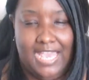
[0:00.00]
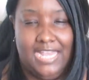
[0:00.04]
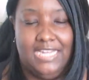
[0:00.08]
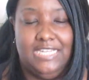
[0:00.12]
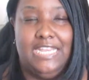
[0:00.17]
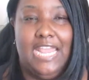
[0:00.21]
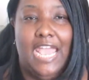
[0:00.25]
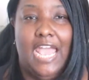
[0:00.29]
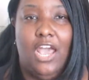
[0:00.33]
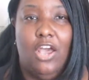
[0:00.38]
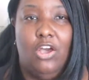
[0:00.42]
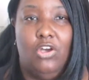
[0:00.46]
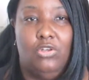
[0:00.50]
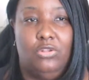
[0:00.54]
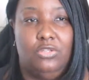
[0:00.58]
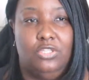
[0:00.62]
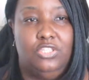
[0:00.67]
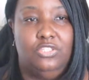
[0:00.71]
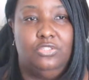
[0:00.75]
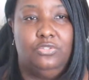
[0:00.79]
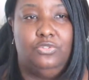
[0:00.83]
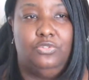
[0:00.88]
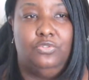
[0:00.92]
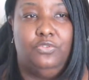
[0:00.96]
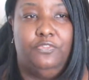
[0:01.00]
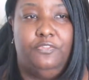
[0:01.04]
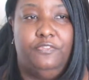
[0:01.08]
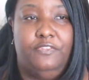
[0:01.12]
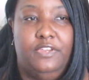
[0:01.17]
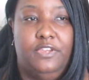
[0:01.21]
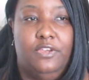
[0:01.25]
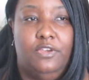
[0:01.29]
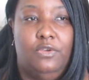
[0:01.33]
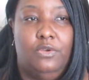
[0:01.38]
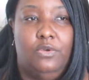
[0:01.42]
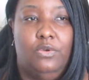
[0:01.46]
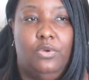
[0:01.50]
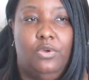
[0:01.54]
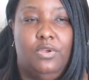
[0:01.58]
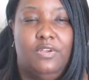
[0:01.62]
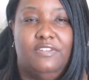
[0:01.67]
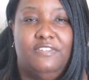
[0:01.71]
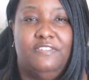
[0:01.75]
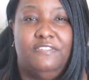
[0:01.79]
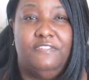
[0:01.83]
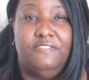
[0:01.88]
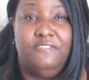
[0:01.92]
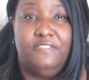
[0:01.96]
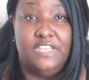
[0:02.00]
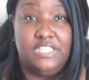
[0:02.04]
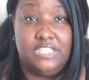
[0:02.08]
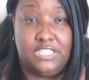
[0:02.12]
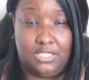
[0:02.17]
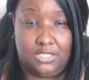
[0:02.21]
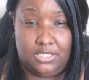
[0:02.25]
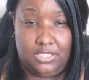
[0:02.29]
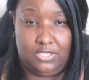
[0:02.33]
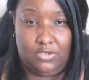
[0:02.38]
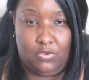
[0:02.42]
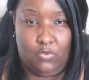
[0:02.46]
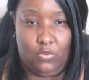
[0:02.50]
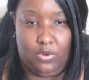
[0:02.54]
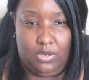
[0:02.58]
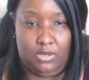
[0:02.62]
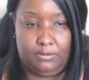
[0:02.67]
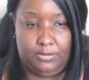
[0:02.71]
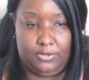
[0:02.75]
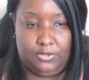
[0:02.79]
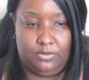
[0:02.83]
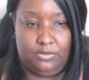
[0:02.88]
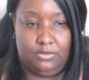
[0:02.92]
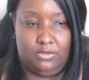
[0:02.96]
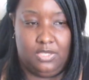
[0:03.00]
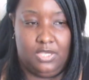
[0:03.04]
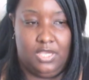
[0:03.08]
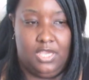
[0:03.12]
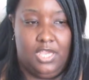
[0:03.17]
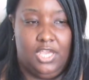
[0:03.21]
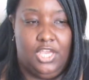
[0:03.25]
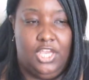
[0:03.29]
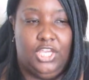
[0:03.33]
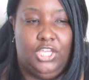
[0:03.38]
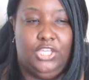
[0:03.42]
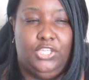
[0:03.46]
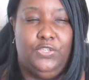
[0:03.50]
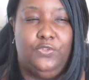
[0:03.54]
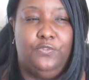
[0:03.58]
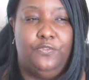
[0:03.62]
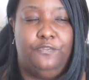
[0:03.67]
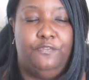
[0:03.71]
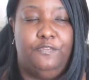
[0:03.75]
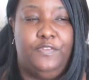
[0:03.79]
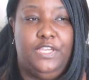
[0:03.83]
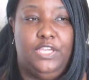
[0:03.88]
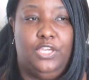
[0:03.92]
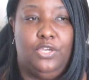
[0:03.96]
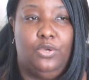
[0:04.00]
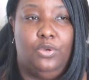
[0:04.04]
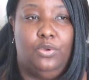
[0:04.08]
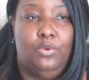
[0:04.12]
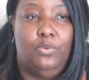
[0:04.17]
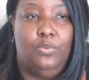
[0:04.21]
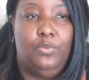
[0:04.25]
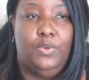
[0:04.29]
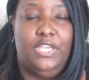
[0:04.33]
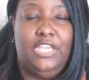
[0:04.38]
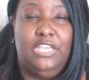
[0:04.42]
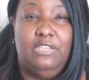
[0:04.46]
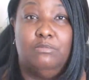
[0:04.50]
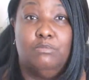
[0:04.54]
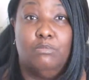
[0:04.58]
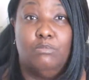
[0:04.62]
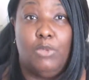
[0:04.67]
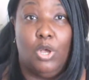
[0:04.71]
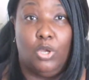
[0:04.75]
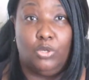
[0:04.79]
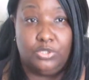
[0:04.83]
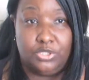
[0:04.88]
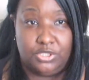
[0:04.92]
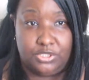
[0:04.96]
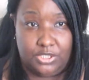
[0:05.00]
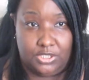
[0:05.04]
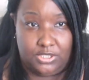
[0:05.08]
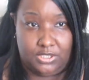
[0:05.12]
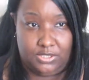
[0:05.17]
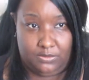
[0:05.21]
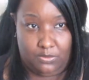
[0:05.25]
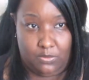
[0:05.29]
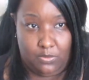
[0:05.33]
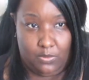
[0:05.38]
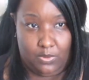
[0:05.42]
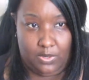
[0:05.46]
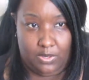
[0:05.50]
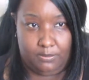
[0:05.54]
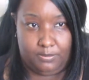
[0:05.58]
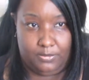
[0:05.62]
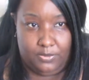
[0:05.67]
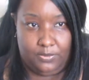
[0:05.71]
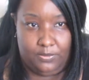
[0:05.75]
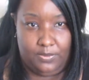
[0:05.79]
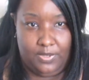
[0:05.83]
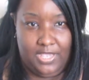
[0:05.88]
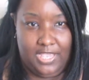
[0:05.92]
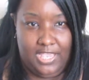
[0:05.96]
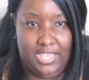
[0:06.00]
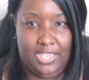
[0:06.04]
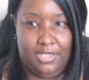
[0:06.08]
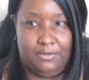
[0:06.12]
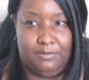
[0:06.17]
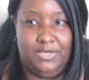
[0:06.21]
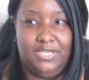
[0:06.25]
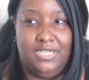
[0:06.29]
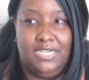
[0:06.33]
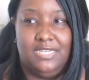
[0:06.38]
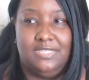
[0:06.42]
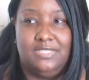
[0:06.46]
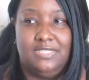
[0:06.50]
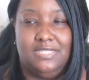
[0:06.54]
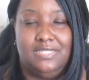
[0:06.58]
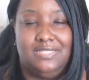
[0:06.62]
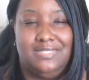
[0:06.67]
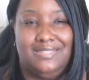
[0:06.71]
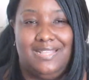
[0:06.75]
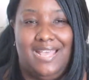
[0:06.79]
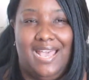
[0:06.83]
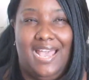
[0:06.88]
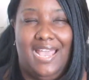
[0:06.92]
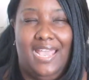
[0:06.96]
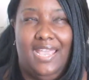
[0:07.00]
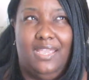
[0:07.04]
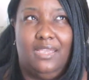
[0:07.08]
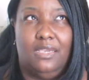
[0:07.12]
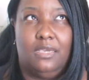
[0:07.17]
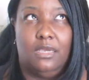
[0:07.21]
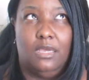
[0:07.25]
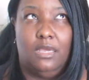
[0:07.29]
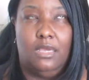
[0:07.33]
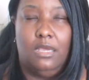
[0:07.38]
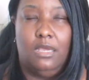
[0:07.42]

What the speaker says: Not only do you feel physically horrible, you feel emotionally horrible, because it's like,